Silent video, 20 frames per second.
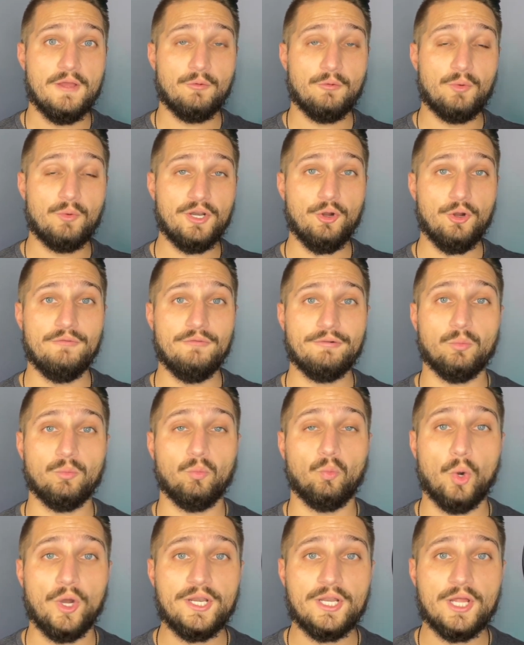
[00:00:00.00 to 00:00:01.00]
when over
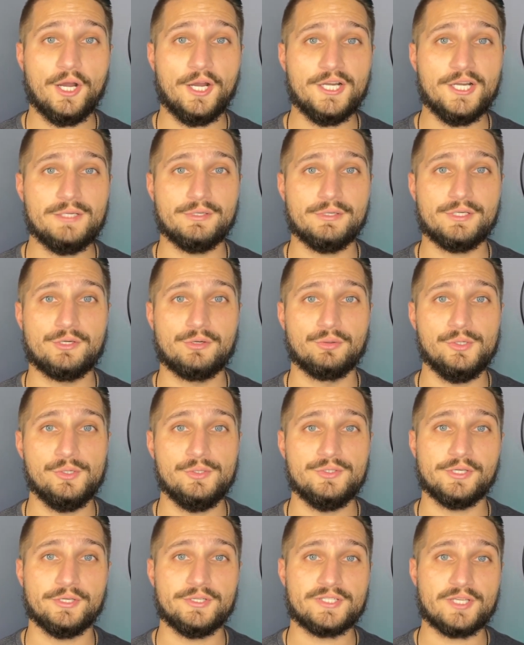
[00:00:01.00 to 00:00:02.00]
100
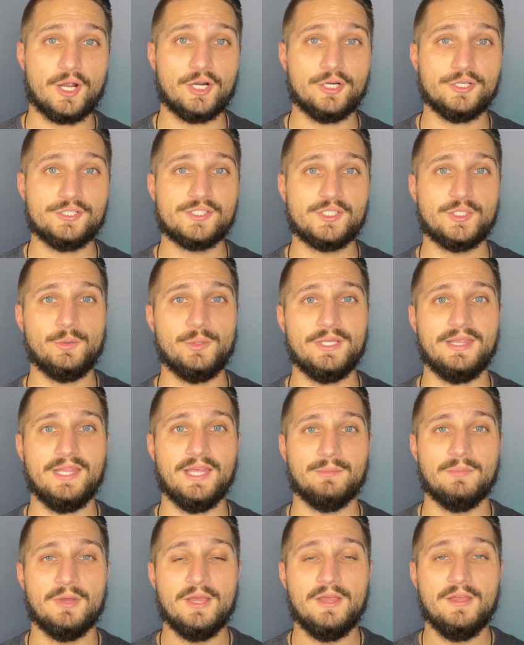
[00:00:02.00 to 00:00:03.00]
cruisers are suing
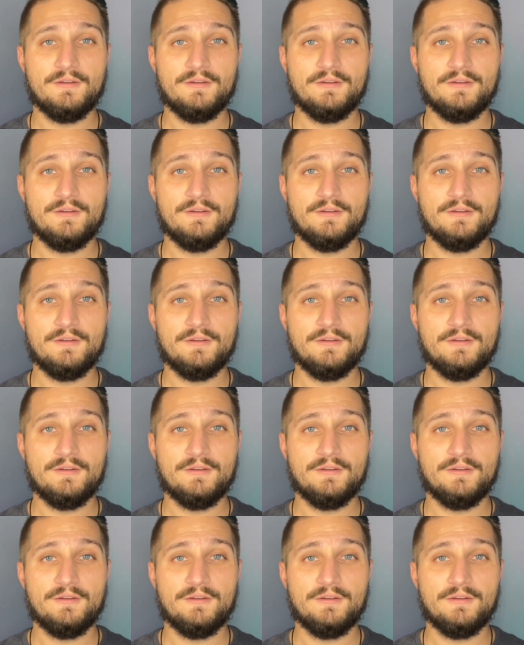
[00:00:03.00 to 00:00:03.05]
them